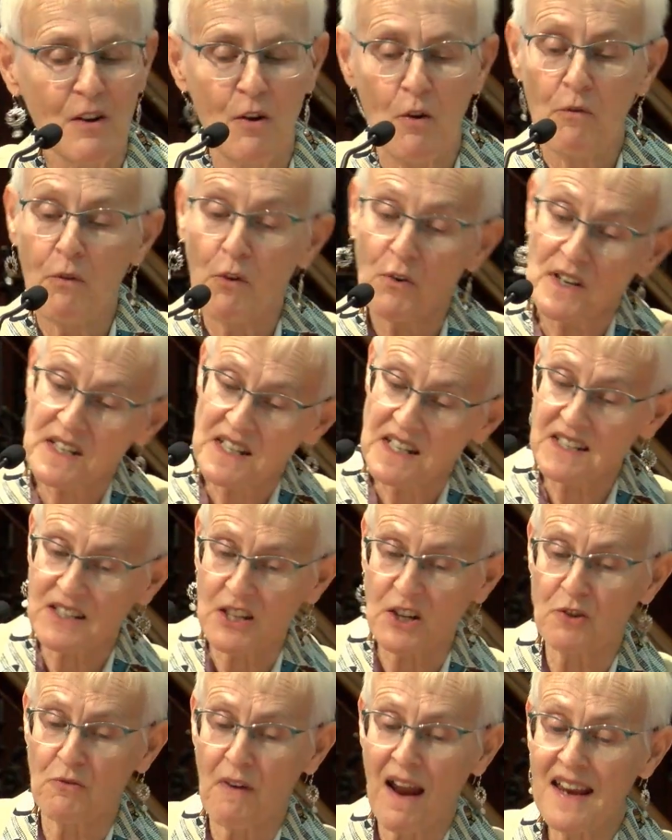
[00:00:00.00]
for it is the
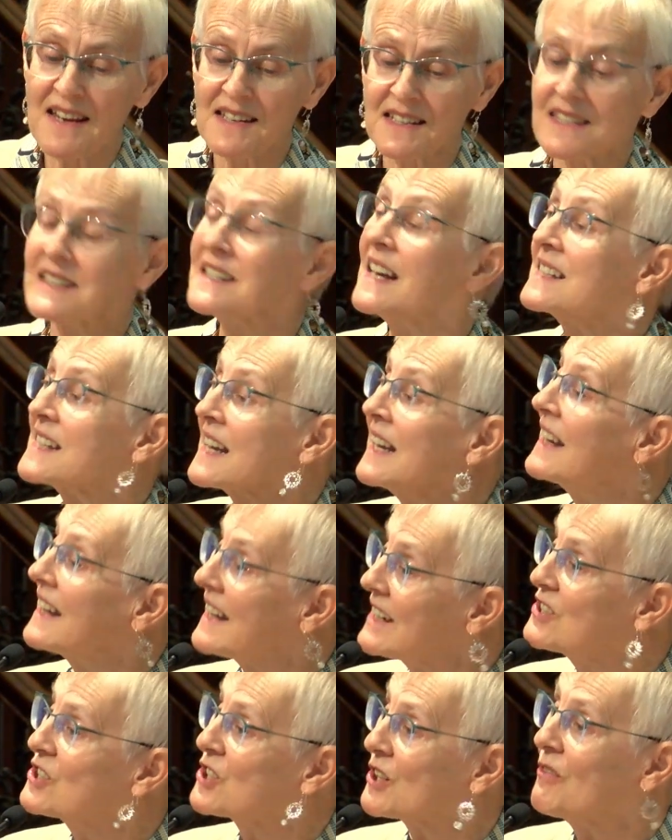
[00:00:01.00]
grace that
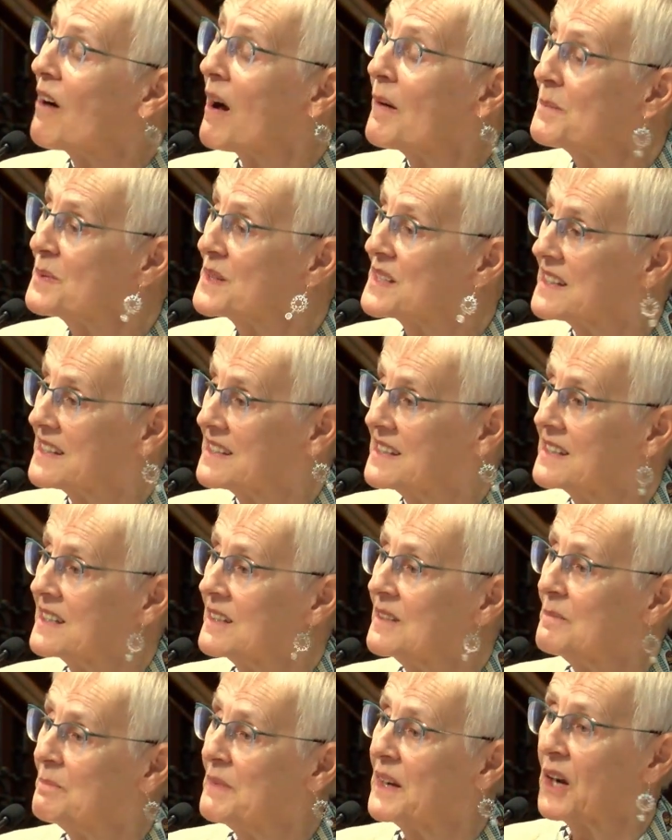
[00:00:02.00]
interrupted
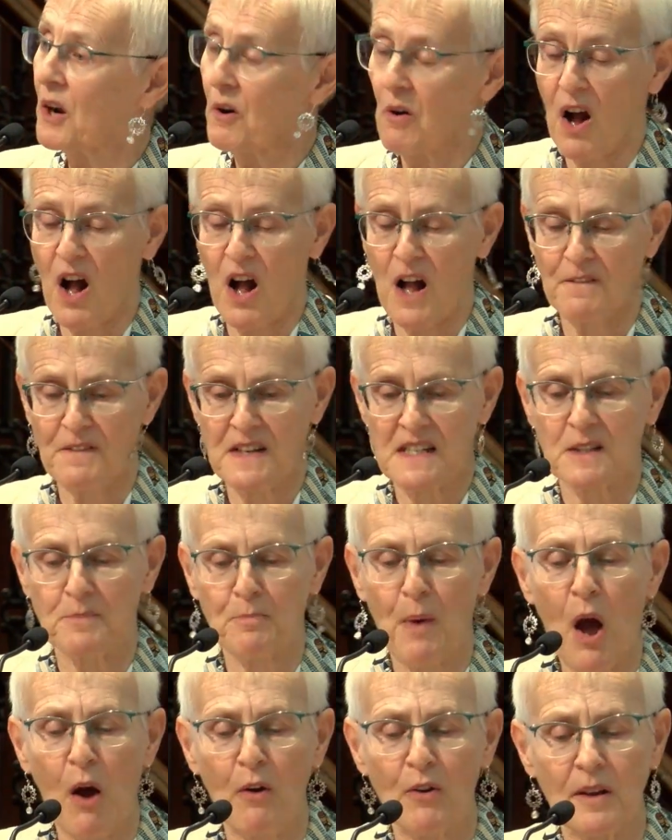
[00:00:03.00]
Miko Harvey's
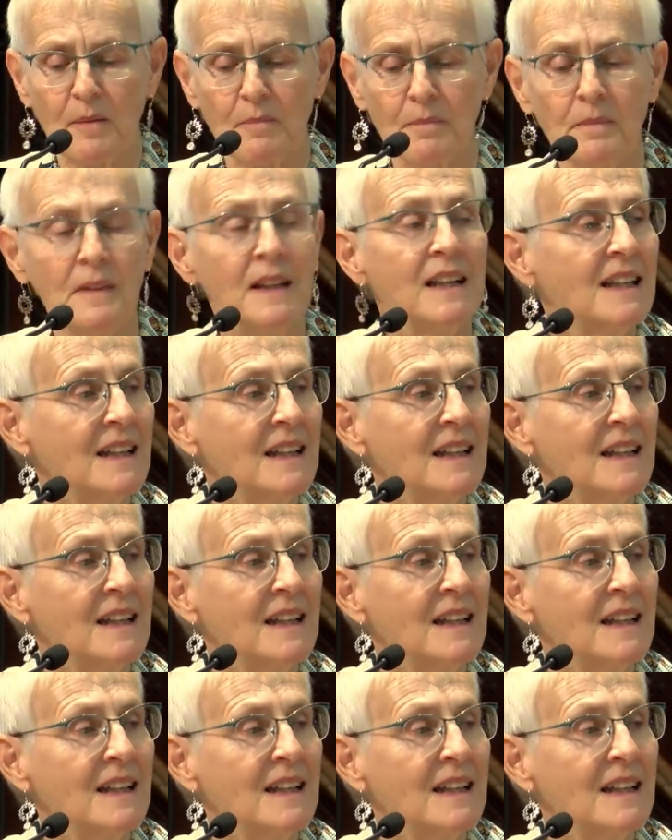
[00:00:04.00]
poem,